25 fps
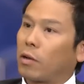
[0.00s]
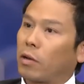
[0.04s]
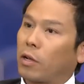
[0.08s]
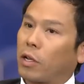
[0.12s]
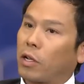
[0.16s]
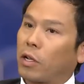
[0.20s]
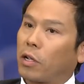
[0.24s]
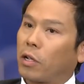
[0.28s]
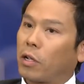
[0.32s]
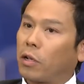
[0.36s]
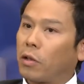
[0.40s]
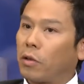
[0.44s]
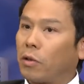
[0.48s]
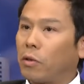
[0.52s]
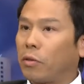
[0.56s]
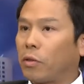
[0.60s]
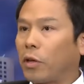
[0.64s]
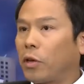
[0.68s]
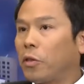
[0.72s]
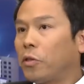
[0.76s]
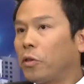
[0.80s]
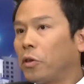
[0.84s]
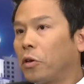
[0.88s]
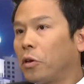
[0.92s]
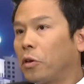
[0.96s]
they
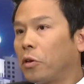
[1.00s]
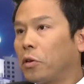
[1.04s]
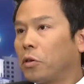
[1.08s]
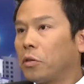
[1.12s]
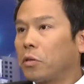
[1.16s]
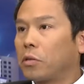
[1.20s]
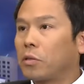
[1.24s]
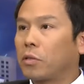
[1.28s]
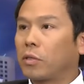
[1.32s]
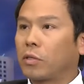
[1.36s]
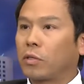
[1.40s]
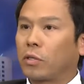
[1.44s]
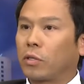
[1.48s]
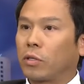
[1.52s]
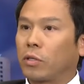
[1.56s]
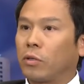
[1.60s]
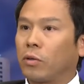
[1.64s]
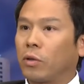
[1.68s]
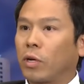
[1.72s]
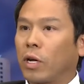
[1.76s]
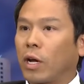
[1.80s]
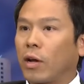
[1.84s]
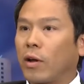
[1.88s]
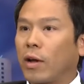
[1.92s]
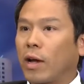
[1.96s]
think is to
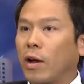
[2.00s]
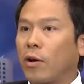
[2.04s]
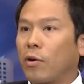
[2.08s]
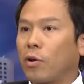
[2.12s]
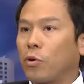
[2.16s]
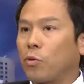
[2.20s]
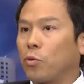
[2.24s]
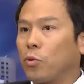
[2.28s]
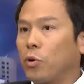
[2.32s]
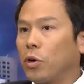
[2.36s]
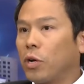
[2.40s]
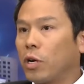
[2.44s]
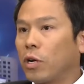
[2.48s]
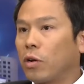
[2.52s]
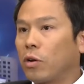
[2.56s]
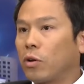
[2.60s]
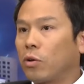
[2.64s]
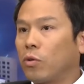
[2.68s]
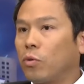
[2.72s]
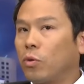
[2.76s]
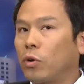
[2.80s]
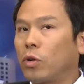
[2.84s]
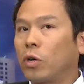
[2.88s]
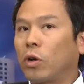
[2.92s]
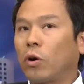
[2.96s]
go out and work,
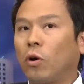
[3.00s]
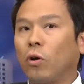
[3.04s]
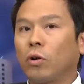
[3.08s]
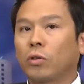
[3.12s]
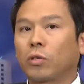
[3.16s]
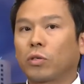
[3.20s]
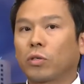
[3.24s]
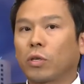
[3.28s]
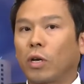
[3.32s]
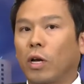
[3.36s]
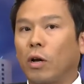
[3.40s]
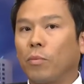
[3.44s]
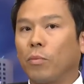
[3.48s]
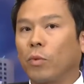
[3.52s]
good costs,